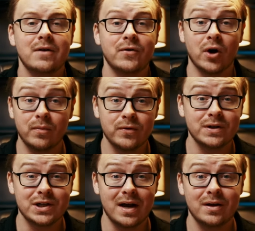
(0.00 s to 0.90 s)
And if you're up for the
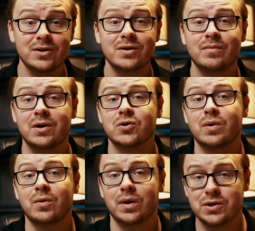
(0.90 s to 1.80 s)
challenge, here's
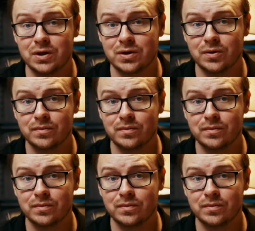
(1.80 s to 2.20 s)
what I want you to do.